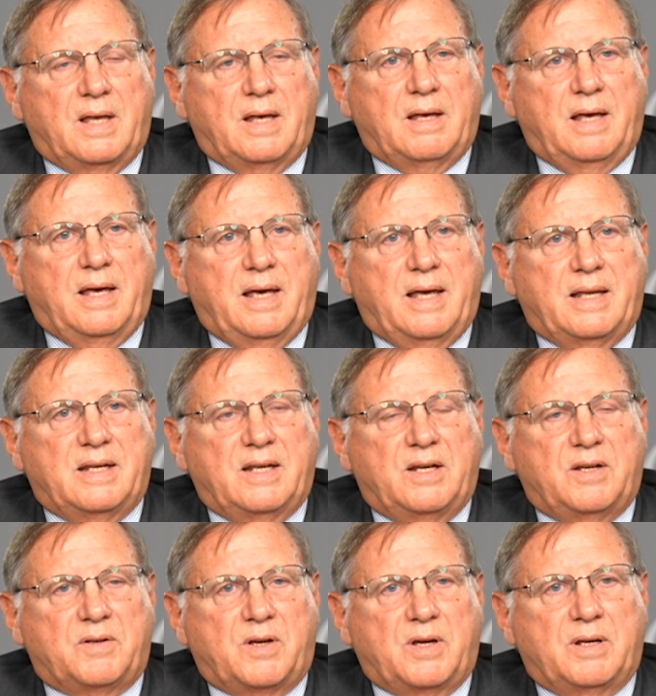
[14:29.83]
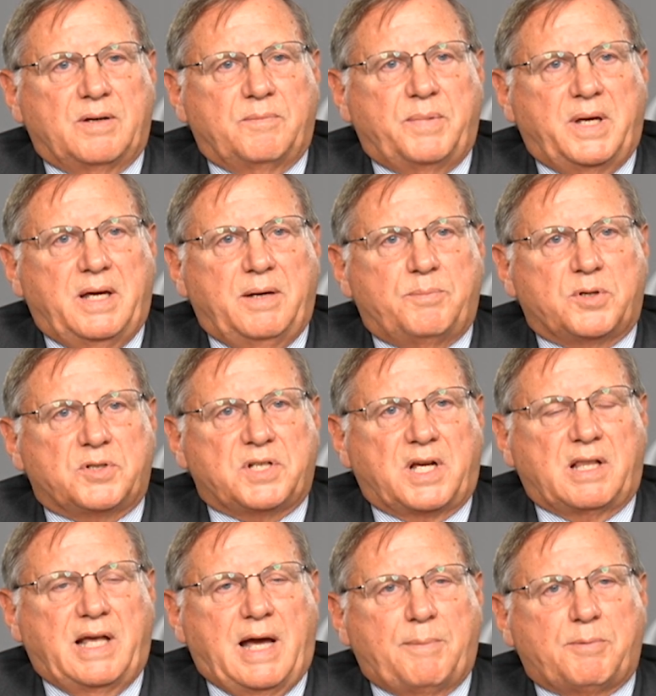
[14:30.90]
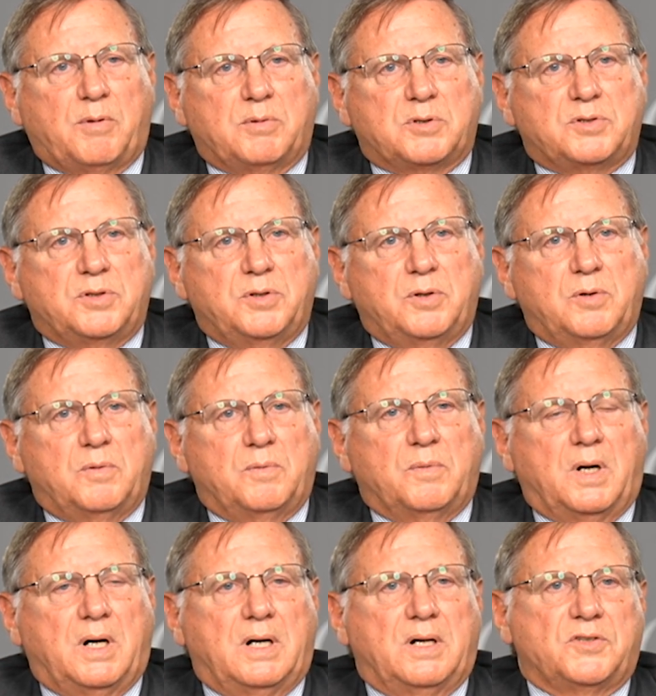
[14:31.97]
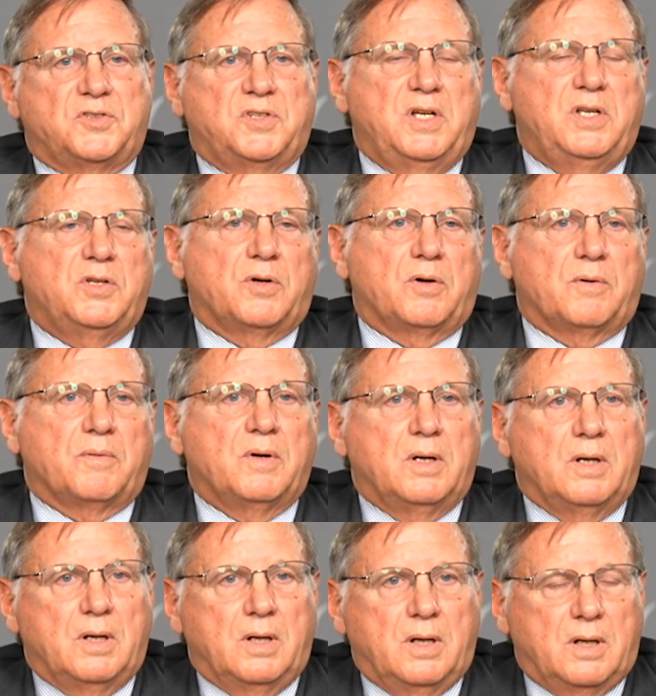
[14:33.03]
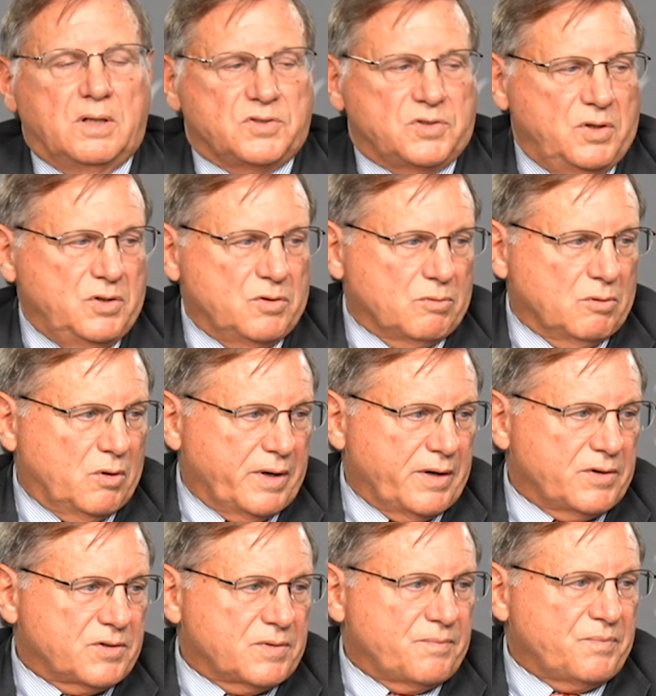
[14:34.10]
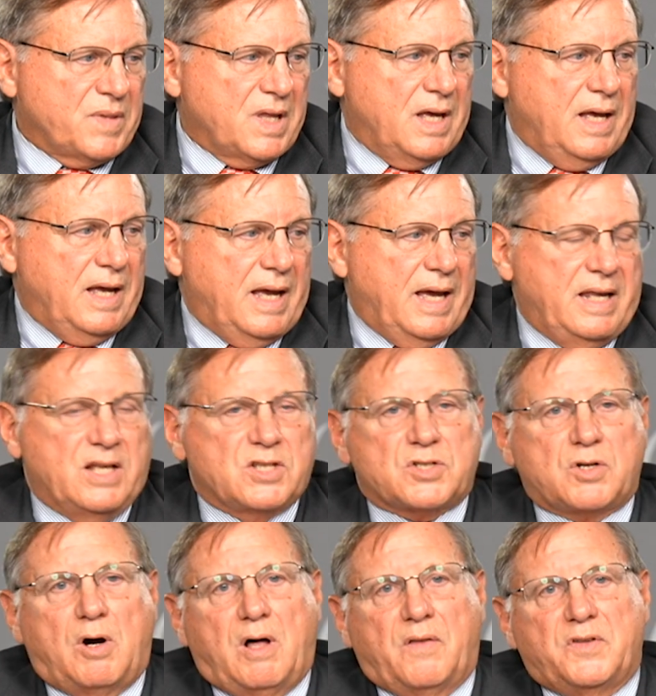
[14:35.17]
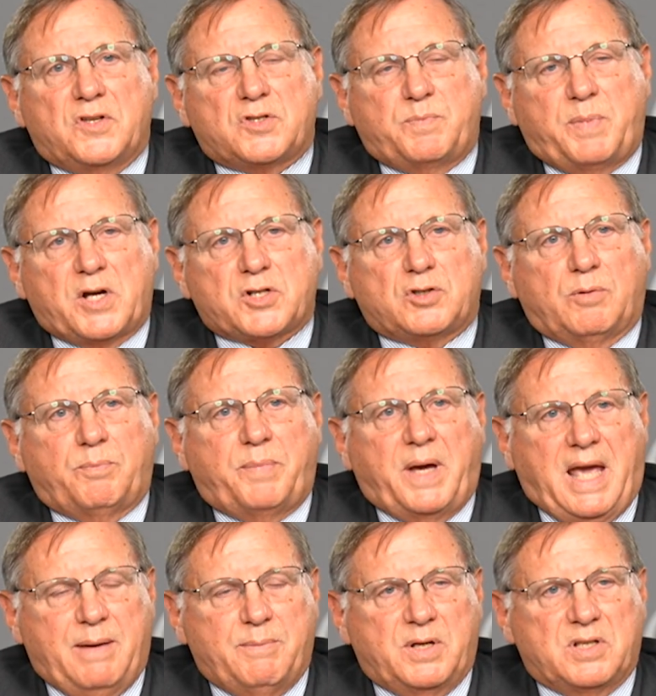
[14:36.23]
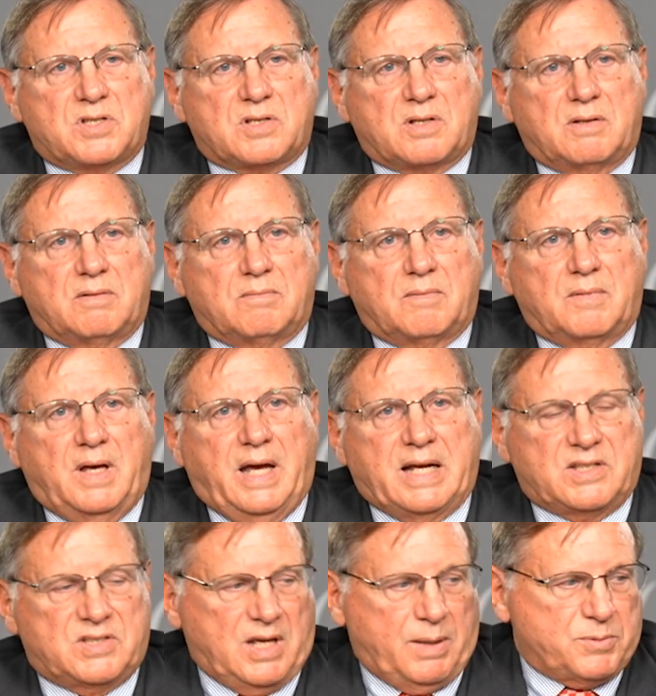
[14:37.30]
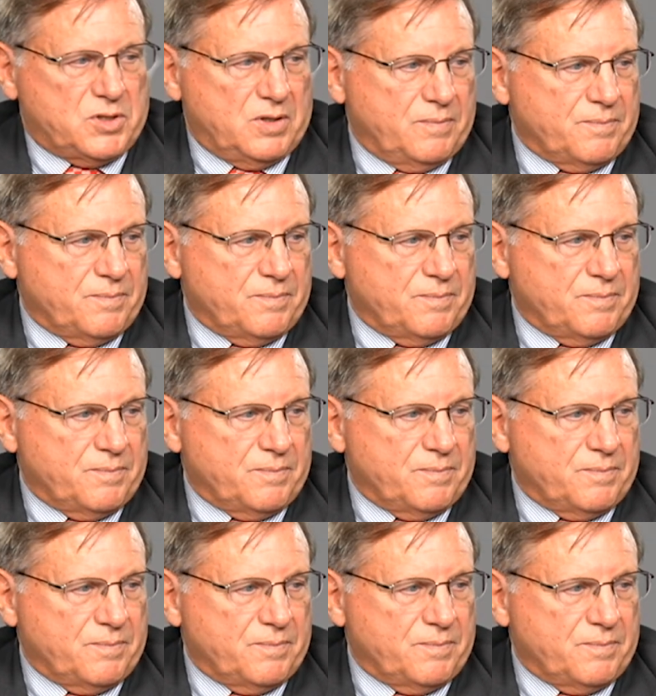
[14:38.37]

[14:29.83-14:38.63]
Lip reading: and it can be particularly applicable to senior lawyers, and it's called the special payments exception.